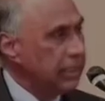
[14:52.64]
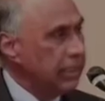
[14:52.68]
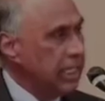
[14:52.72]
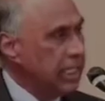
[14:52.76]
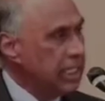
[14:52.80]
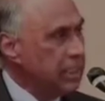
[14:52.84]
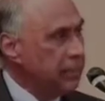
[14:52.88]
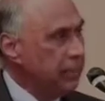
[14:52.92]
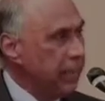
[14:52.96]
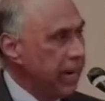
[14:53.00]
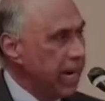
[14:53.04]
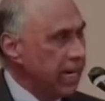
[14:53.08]

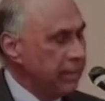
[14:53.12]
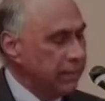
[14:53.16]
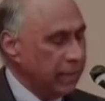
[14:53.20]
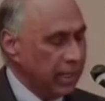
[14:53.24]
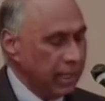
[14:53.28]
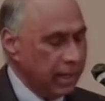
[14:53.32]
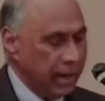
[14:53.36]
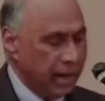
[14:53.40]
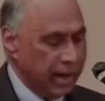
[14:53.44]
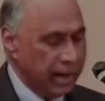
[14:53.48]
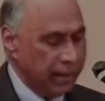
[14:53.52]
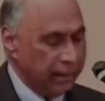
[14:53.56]
This management
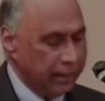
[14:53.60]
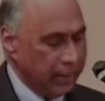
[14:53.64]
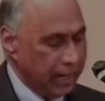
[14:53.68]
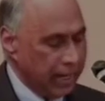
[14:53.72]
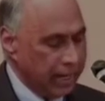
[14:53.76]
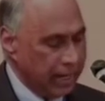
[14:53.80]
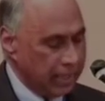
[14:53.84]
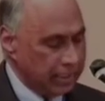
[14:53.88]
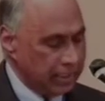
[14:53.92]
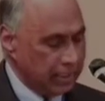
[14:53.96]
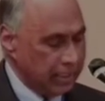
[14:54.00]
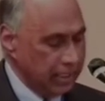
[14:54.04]

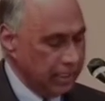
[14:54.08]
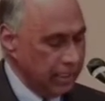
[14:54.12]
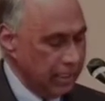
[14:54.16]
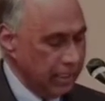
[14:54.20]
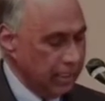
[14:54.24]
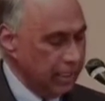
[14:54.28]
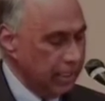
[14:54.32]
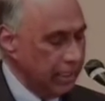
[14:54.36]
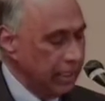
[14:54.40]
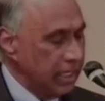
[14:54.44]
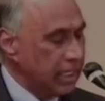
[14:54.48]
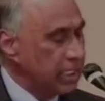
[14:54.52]
complex
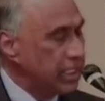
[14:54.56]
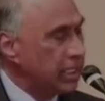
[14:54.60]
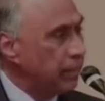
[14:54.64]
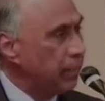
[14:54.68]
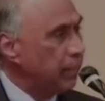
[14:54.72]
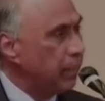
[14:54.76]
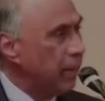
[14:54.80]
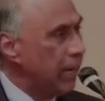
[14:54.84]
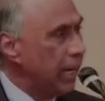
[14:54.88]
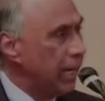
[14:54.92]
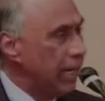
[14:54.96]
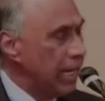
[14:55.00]
is a
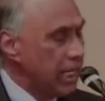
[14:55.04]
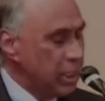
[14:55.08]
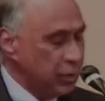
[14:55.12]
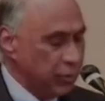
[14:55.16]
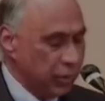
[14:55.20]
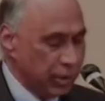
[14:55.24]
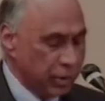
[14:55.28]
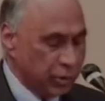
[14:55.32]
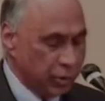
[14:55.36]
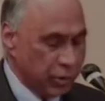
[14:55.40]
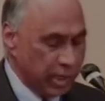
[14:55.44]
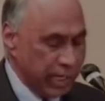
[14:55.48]
place
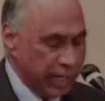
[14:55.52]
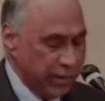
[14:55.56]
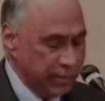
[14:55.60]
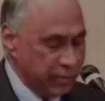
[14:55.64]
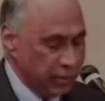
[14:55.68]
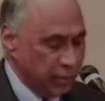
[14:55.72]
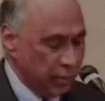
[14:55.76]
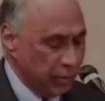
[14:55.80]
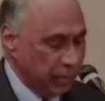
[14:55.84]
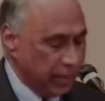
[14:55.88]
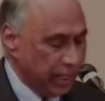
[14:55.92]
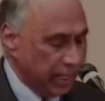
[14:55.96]
where dreams
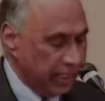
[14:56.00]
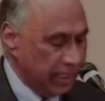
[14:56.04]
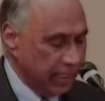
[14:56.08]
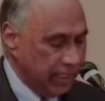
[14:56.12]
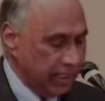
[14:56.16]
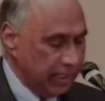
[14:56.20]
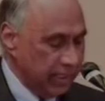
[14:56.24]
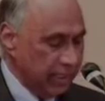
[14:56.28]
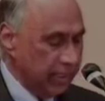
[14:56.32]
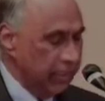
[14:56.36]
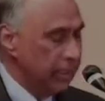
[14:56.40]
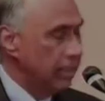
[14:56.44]
will
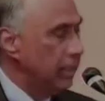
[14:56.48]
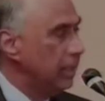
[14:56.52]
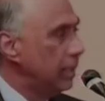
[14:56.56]
begin